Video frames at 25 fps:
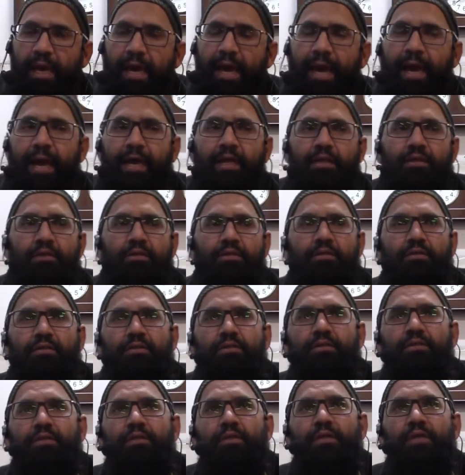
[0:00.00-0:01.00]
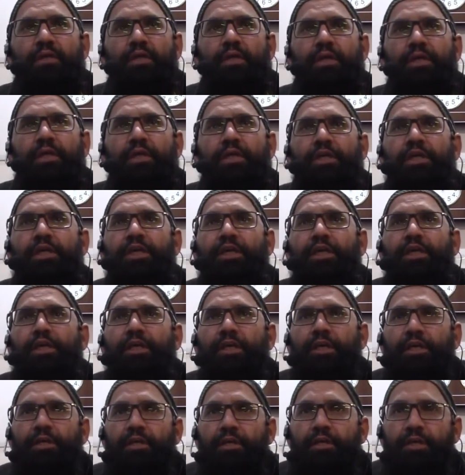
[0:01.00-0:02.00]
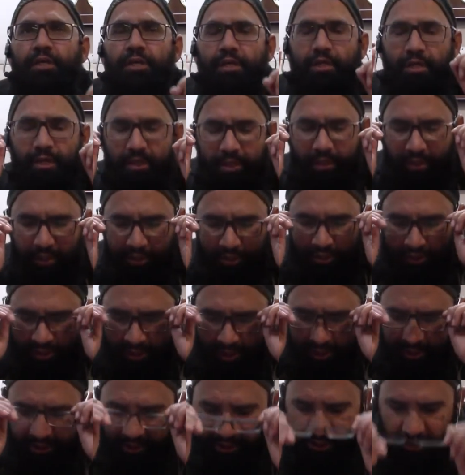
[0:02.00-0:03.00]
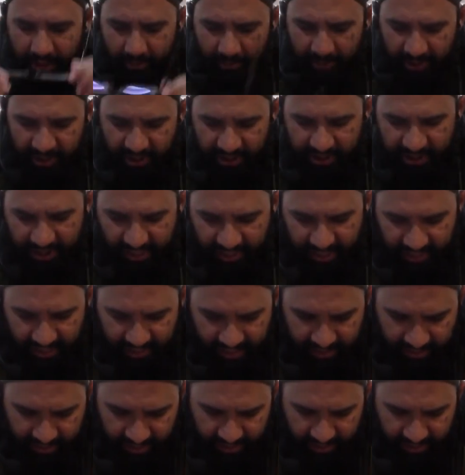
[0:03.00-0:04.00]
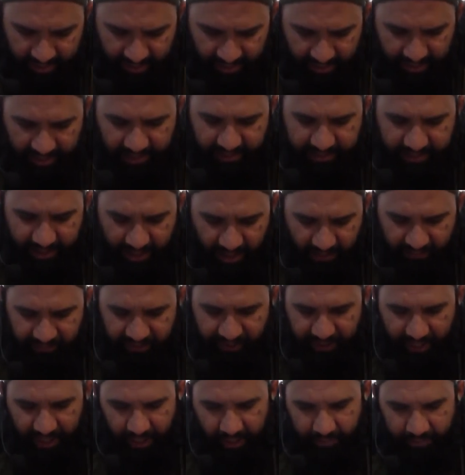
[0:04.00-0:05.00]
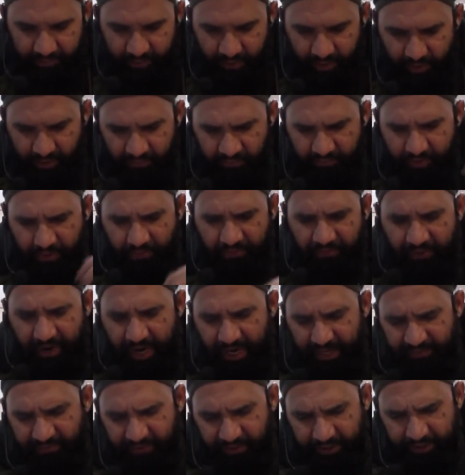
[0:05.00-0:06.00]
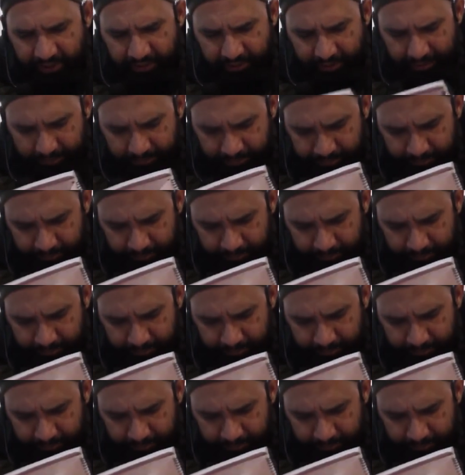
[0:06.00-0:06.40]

And he studied in Madrasa Ghazanaviya for 5 years.